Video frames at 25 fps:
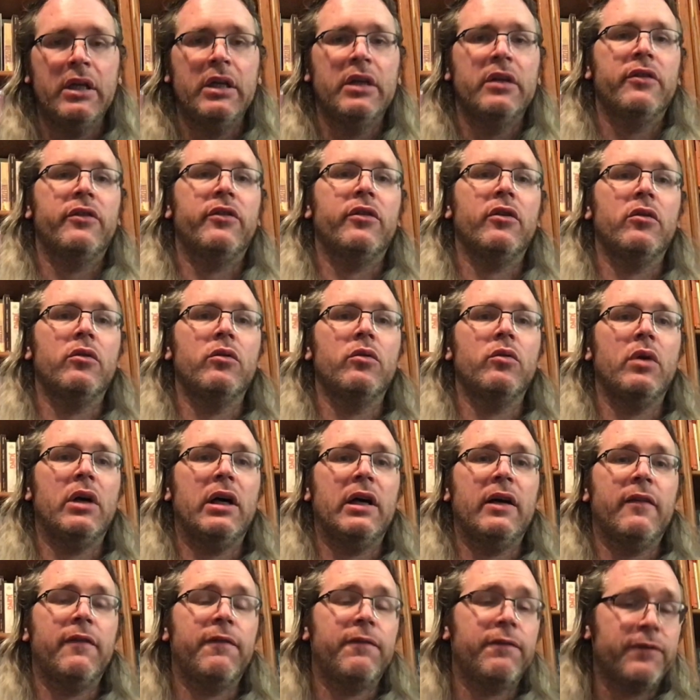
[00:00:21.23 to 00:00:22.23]
So
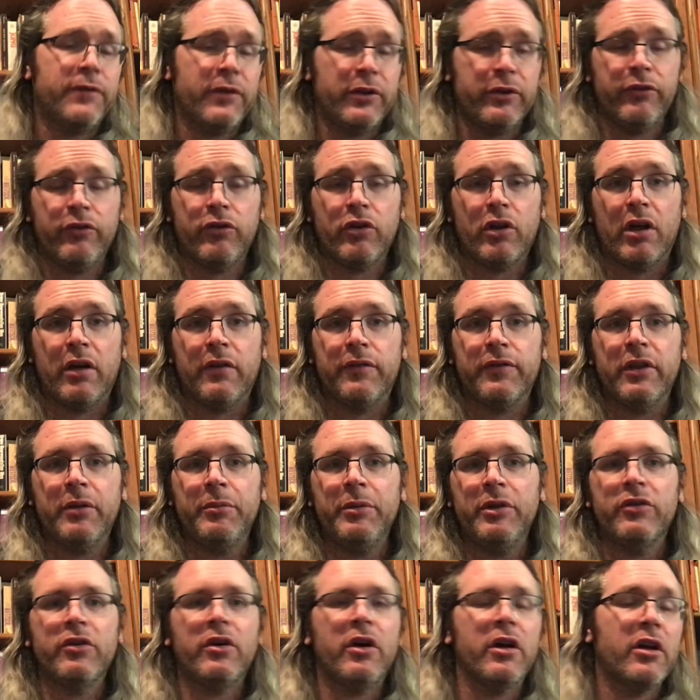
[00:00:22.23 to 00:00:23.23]
uh, first off, let
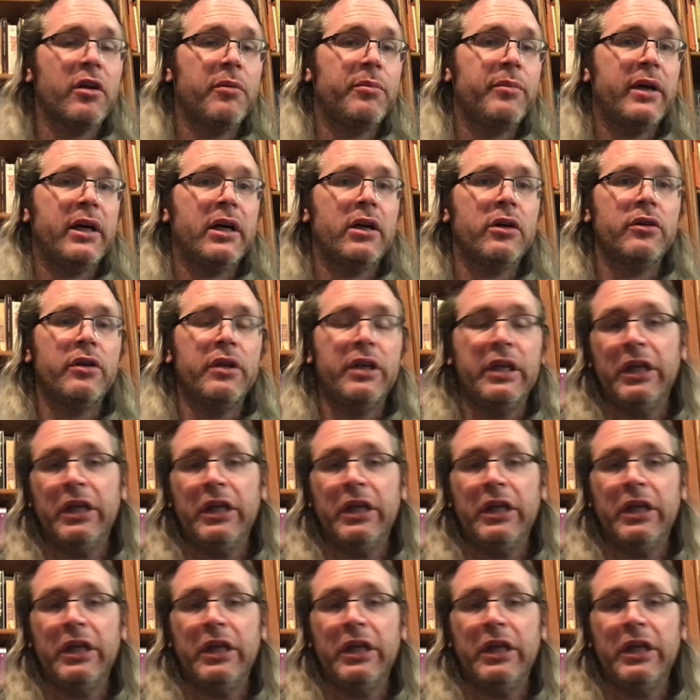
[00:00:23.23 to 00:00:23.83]
me talk about